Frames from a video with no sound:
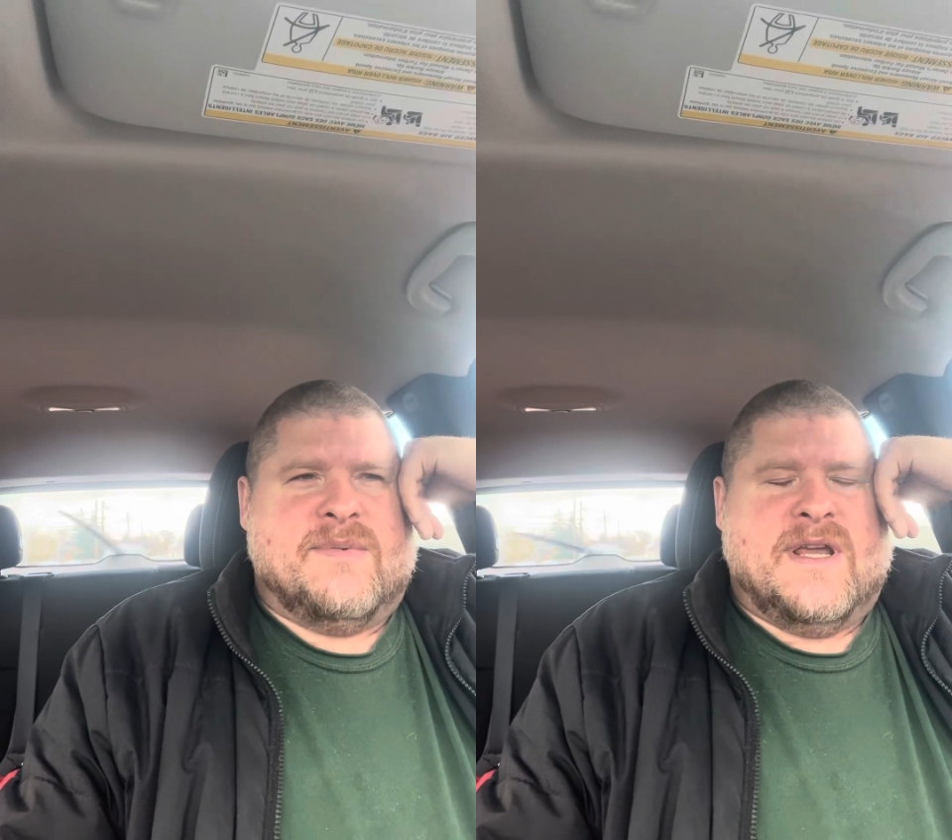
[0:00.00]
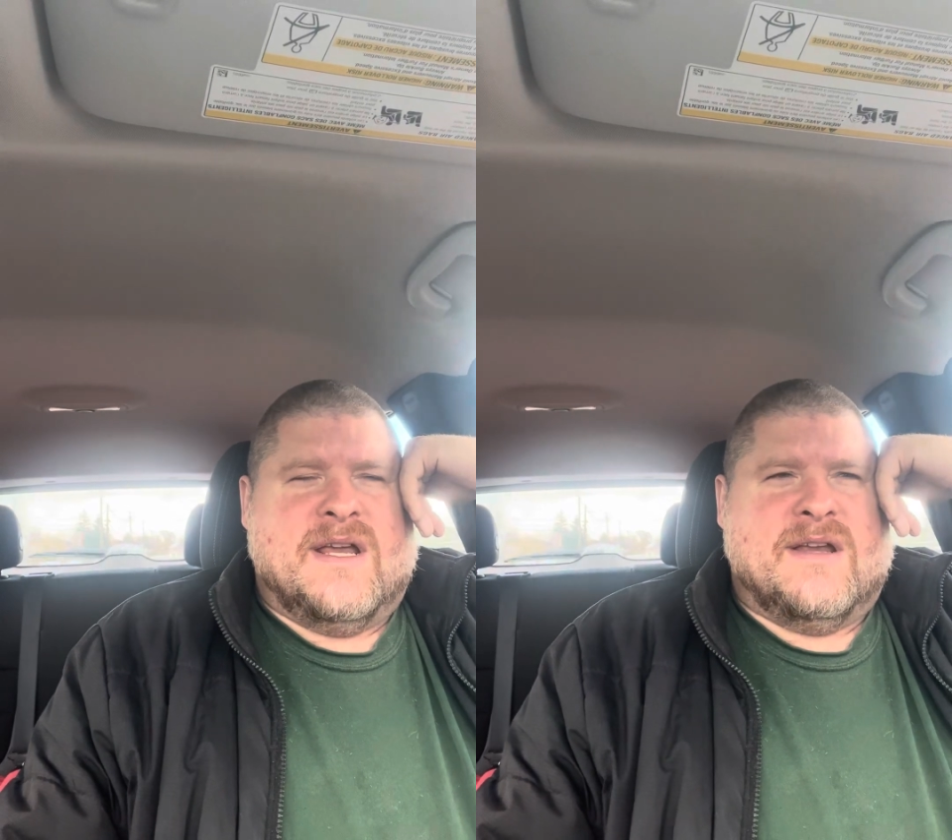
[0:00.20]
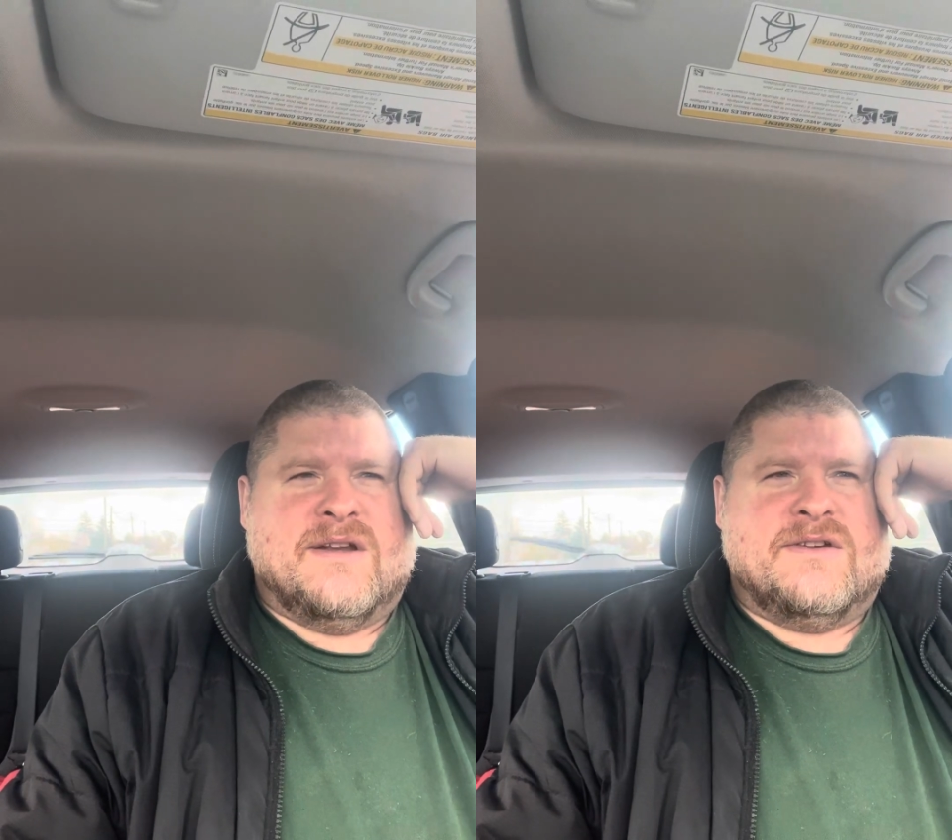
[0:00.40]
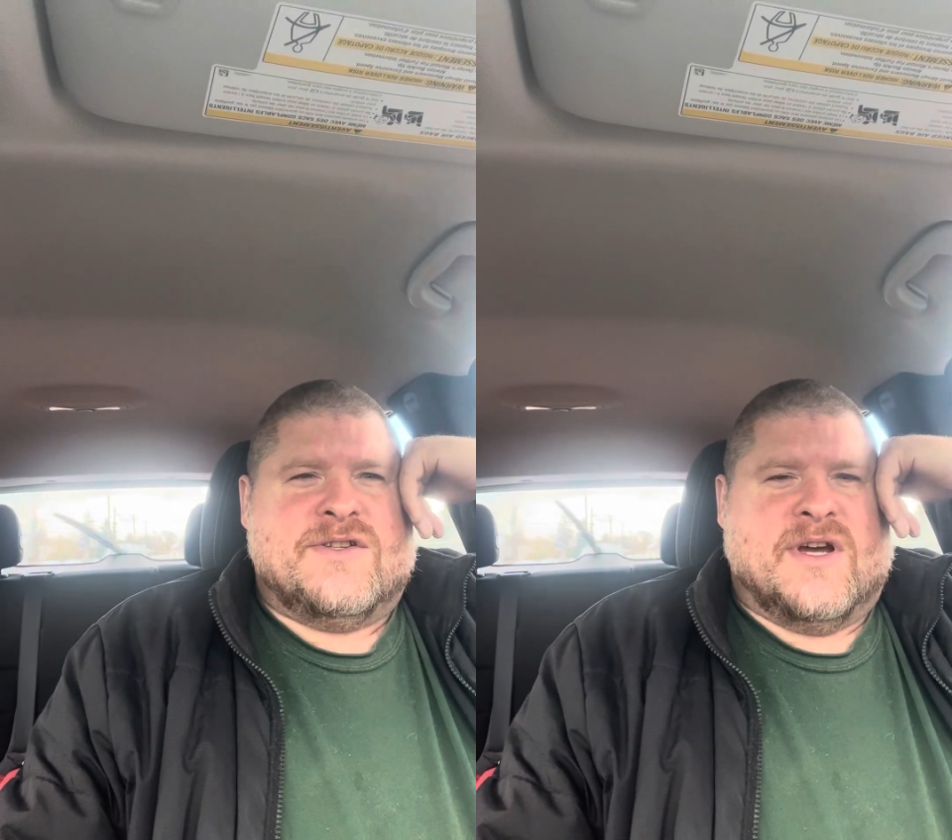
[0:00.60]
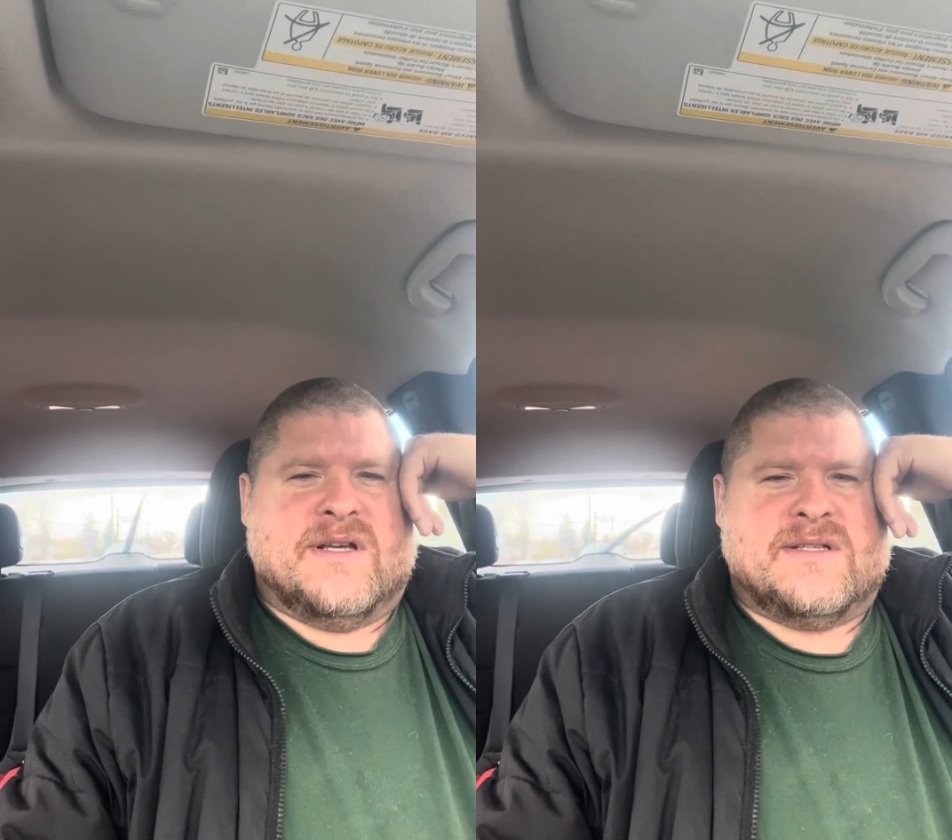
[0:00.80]
be
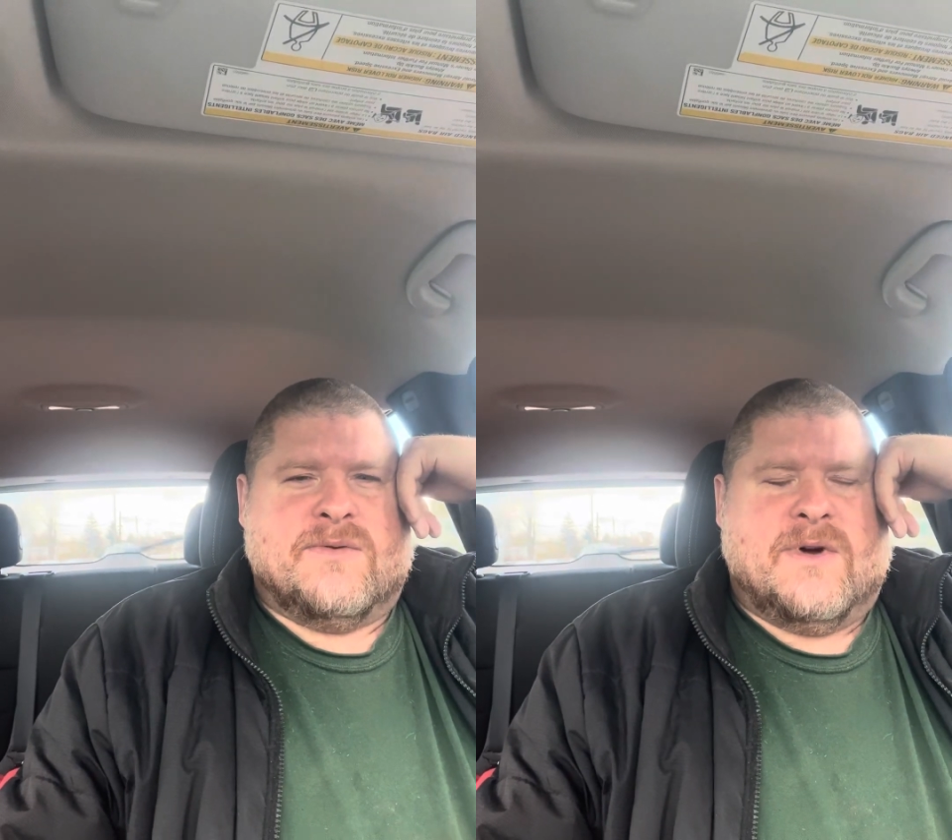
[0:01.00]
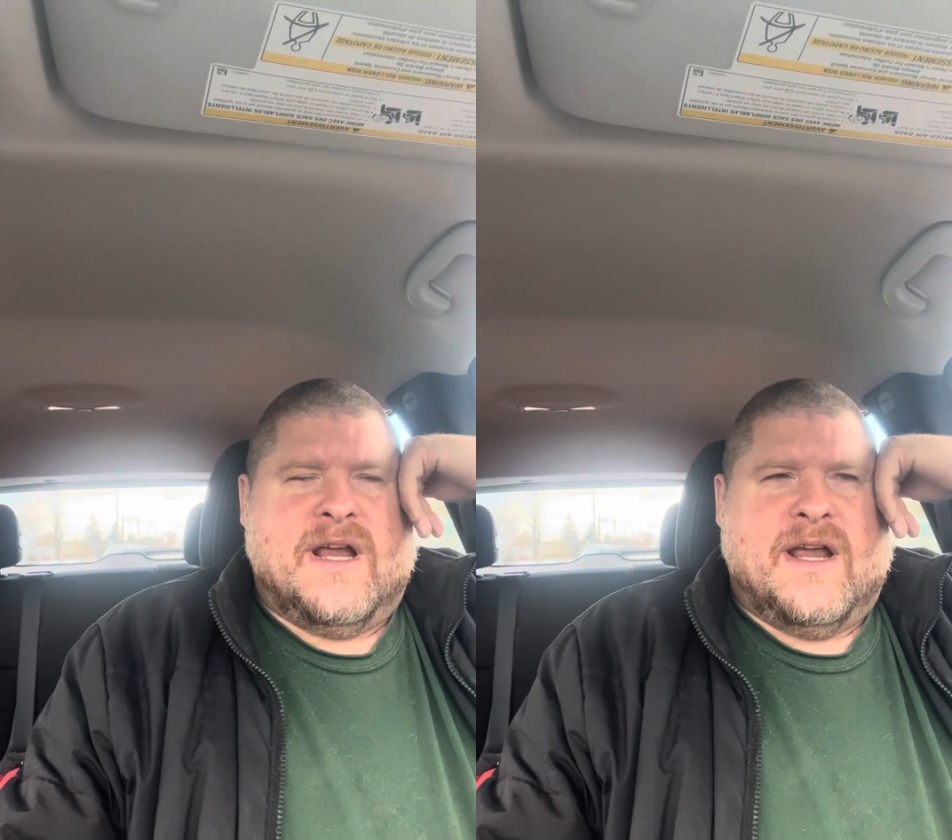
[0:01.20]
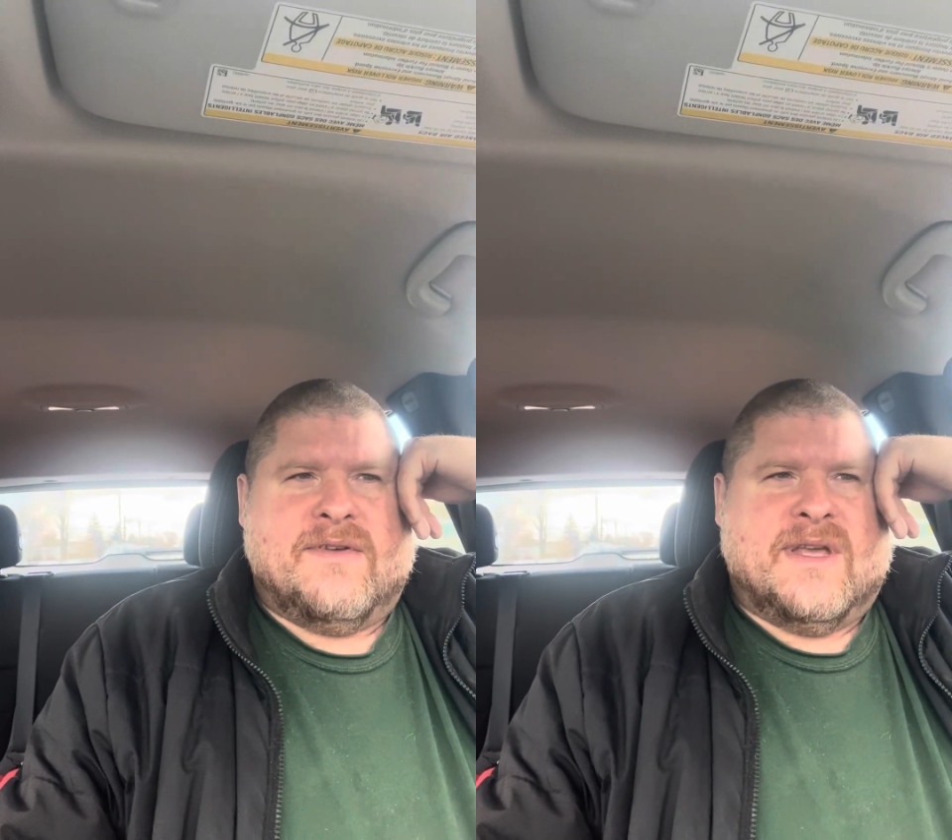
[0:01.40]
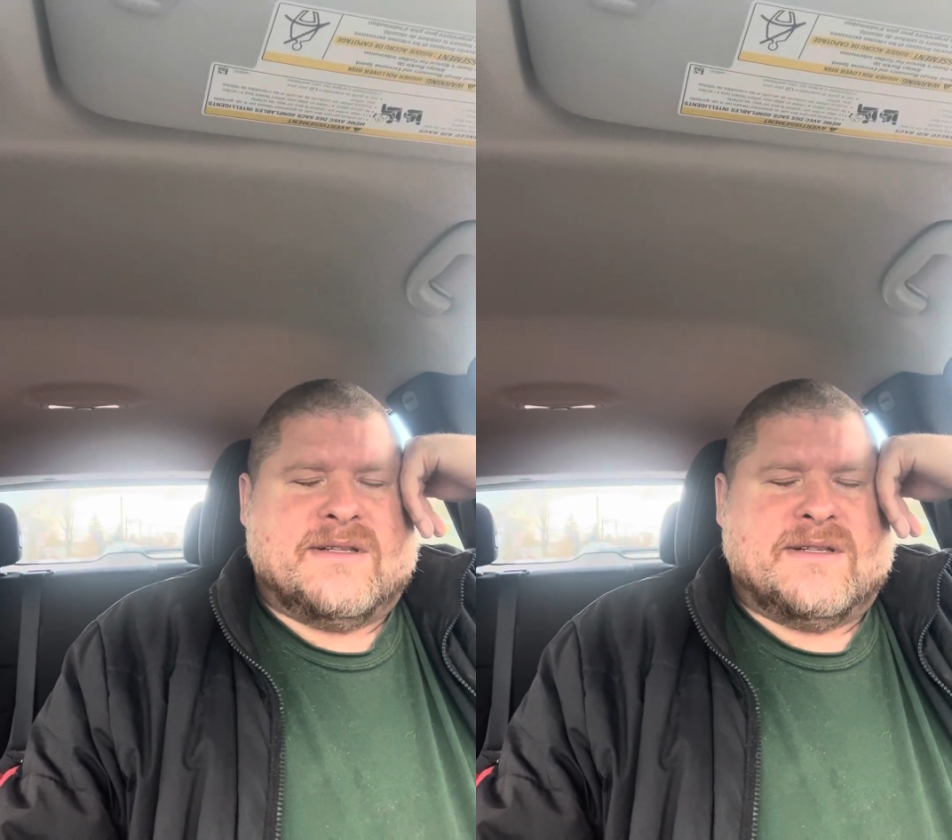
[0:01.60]
just and what have you,